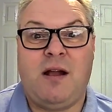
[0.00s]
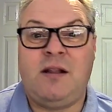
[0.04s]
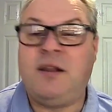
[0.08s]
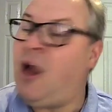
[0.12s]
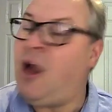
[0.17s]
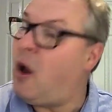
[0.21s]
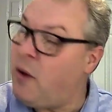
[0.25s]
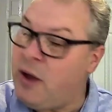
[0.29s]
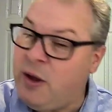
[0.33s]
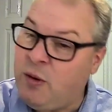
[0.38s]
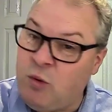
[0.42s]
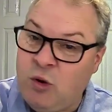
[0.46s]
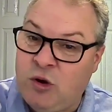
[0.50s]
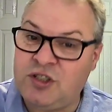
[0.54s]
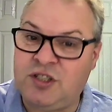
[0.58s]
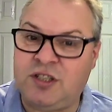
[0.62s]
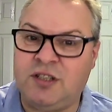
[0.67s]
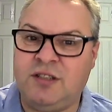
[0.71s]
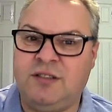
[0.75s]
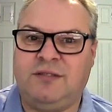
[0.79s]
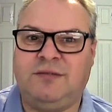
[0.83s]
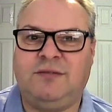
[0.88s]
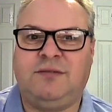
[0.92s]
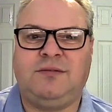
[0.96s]
No, it
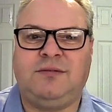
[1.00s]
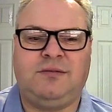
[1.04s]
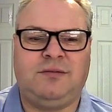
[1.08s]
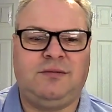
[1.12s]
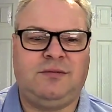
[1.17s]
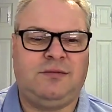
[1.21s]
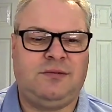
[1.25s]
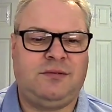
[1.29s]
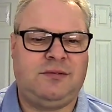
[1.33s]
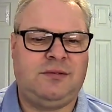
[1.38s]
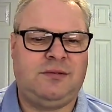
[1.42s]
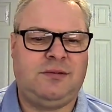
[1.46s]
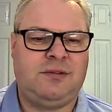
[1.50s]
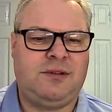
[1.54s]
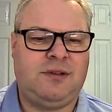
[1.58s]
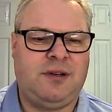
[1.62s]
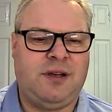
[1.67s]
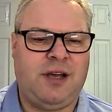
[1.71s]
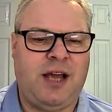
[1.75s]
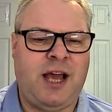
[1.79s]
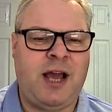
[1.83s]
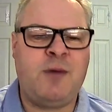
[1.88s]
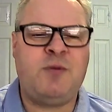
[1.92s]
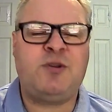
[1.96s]
wasn't.
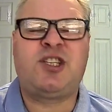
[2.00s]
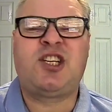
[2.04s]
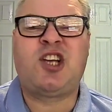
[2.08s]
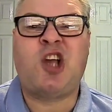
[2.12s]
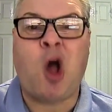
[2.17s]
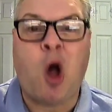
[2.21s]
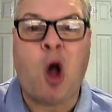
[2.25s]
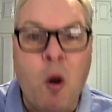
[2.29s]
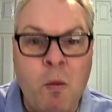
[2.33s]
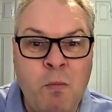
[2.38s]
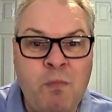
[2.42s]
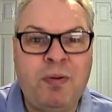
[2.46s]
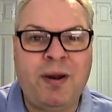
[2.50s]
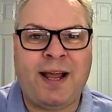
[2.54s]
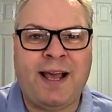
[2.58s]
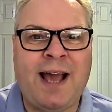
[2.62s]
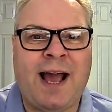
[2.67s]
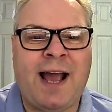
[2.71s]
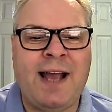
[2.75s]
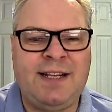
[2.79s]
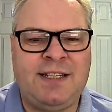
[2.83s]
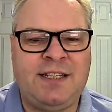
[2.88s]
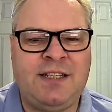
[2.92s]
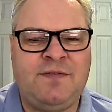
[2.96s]
It was
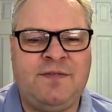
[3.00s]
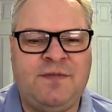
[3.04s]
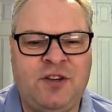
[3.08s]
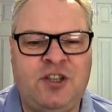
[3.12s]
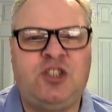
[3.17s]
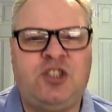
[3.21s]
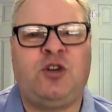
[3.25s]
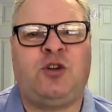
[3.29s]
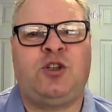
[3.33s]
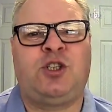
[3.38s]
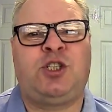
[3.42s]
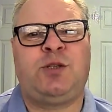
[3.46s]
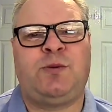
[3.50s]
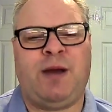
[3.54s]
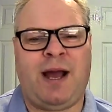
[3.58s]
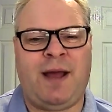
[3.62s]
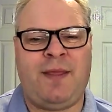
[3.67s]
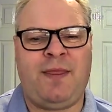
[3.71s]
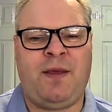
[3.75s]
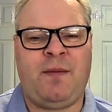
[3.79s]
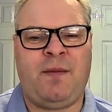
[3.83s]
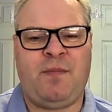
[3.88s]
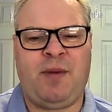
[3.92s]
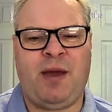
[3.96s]
complicated for Joshua
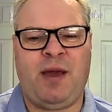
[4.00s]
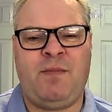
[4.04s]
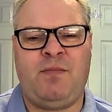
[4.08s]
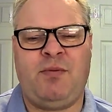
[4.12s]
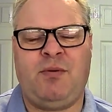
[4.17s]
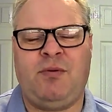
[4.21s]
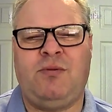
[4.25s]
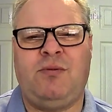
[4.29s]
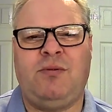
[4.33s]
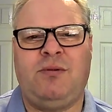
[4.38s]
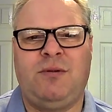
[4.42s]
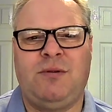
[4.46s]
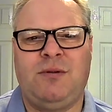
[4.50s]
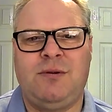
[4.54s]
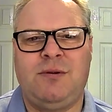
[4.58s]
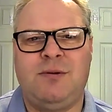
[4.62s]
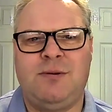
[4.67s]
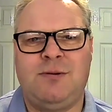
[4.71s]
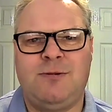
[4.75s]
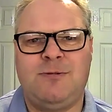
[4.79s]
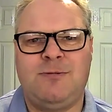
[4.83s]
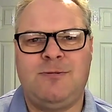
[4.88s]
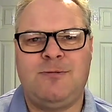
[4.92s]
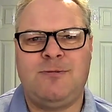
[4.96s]
and the people.
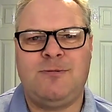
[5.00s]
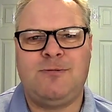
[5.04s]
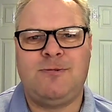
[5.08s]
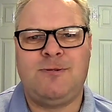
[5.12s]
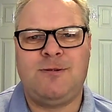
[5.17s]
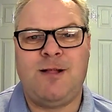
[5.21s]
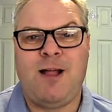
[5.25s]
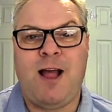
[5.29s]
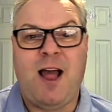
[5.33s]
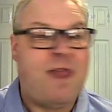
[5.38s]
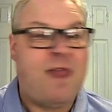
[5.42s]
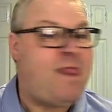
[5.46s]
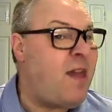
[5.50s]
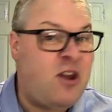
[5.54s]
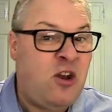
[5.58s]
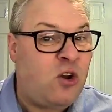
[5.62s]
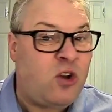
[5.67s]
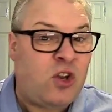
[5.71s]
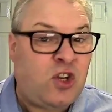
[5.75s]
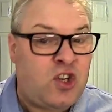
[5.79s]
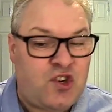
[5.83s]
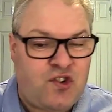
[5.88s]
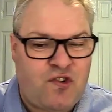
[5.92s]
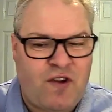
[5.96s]
They're
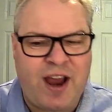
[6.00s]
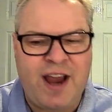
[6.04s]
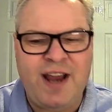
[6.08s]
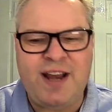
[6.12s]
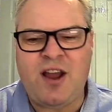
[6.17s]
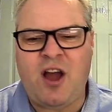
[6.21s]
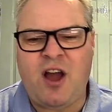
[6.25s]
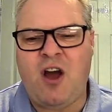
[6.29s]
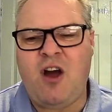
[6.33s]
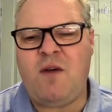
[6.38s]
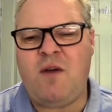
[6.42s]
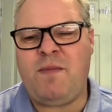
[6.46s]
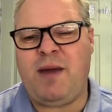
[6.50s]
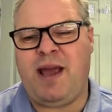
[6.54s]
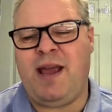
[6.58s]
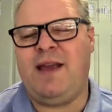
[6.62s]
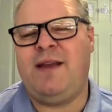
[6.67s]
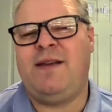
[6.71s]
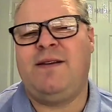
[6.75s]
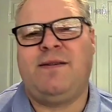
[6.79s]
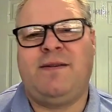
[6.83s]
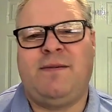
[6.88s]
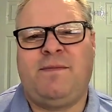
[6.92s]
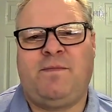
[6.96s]
not a trained
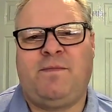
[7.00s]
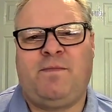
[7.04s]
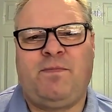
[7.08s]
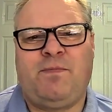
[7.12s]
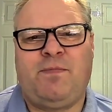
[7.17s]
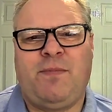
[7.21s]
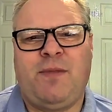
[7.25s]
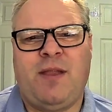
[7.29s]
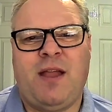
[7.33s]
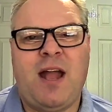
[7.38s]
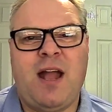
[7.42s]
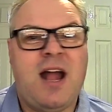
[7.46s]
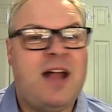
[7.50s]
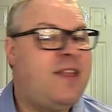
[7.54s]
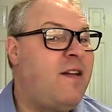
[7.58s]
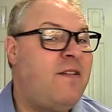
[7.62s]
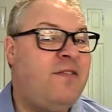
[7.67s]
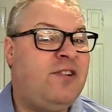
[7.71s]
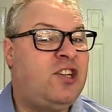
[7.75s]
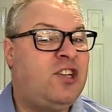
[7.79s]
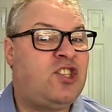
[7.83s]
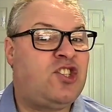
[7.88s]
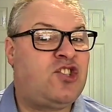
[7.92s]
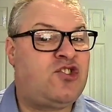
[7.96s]
army.
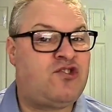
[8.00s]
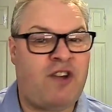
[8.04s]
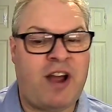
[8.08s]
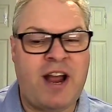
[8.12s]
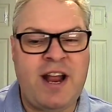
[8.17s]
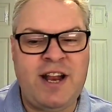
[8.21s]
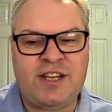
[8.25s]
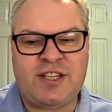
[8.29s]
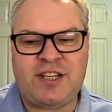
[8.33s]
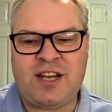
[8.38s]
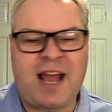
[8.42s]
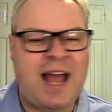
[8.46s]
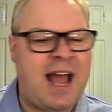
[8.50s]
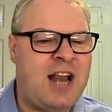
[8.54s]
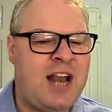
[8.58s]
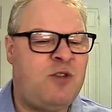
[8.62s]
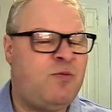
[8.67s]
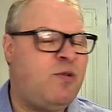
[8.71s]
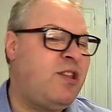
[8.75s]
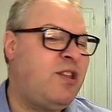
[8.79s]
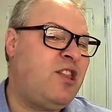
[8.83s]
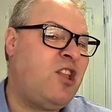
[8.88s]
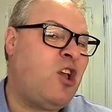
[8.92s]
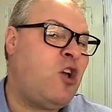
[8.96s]
They're in a strange land
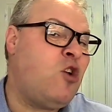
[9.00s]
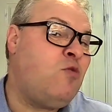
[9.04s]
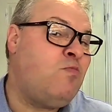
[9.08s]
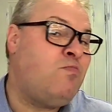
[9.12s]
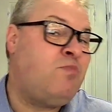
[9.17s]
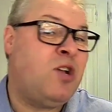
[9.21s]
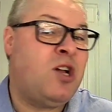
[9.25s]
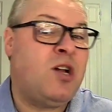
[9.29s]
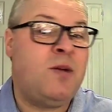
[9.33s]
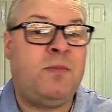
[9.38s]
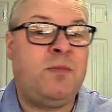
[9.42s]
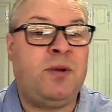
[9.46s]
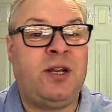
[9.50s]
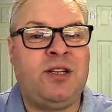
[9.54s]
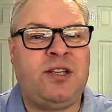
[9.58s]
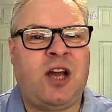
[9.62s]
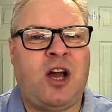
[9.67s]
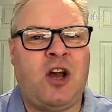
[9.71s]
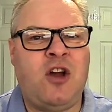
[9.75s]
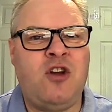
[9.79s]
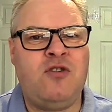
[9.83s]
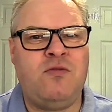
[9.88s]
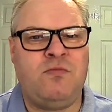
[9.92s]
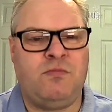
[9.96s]
with no permanent
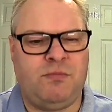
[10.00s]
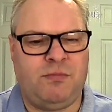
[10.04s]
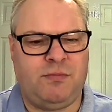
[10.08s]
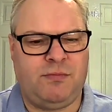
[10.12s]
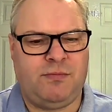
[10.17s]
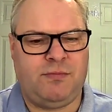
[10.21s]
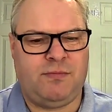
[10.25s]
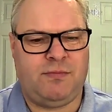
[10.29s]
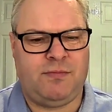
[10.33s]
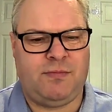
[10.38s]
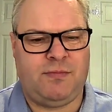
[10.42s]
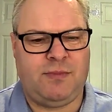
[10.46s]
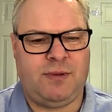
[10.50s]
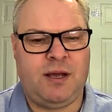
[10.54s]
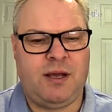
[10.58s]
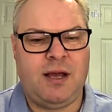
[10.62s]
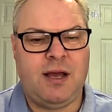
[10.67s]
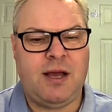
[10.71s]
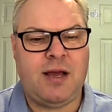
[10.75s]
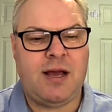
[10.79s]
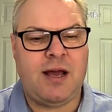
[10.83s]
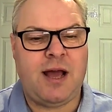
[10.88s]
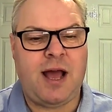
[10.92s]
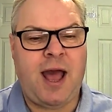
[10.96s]
home.
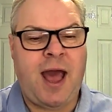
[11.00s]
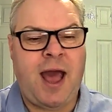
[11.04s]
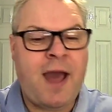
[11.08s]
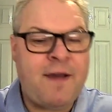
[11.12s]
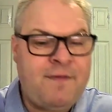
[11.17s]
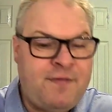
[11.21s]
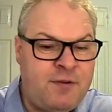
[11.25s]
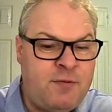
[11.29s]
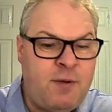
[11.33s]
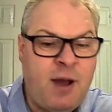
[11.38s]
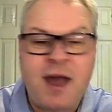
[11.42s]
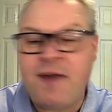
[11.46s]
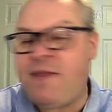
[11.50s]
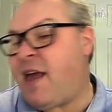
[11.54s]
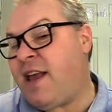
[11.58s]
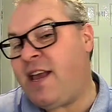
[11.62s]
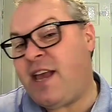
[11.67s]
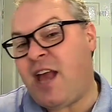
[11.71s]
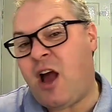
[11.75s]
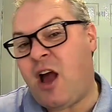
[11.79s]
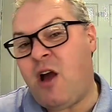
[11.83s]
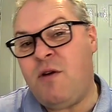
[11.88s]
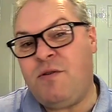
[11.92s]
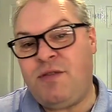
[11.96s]
Everywhere they
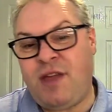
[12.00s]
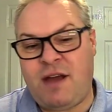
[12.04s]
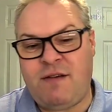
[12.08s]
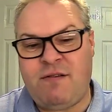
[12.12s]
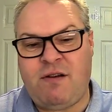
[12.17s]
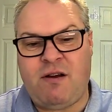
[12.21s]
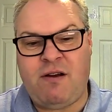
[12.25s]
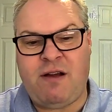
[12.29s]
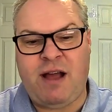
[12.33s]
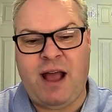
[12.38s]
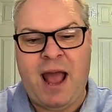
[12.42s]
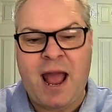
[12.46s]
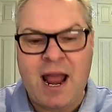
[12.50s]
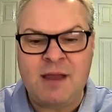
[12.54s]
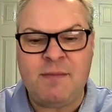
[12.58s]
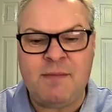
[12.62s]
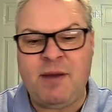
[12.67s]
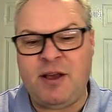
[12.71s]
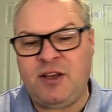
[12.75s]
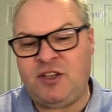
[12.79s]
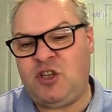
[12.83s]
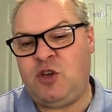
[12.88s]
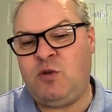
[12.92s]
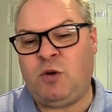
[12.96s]
go, there are
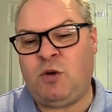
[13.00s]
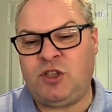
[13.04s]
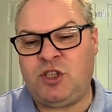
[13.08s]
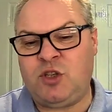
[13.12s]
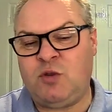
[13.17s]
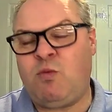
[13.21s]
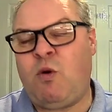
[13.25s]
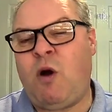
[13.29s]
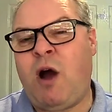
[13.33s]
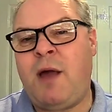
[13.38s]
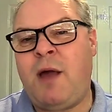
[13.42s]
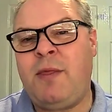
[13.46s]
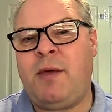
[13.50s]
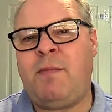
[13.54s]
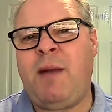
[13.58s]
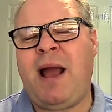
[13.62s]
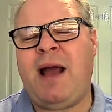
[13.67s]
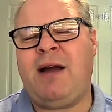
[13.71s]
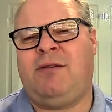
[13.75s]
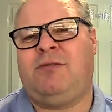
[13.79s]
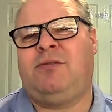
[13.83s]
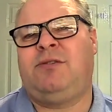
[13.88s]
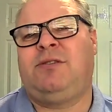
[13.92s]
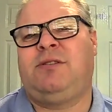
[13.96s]
enemies who want to wipe them
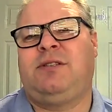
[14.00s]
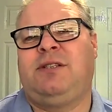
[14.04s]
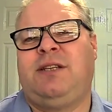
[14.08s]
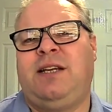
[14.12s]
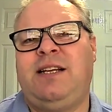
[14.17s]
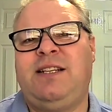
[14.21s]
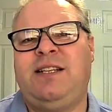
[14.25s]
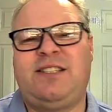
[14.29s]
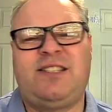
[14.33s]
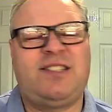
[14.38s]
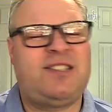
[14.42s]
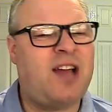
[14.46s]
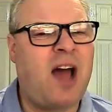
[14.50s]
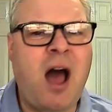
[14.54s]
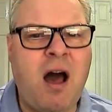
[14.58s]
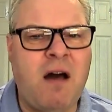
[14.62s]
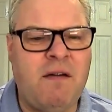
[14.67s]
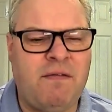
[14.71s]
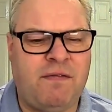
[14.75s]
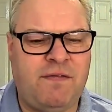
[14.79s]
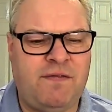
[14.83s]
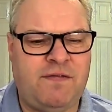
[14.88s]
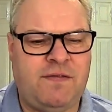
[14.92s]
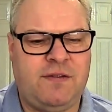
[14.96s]
out. It's
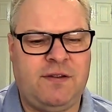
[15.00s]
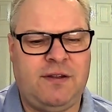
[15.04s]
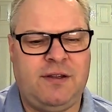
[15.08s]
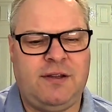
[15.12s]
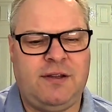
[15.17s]
tough.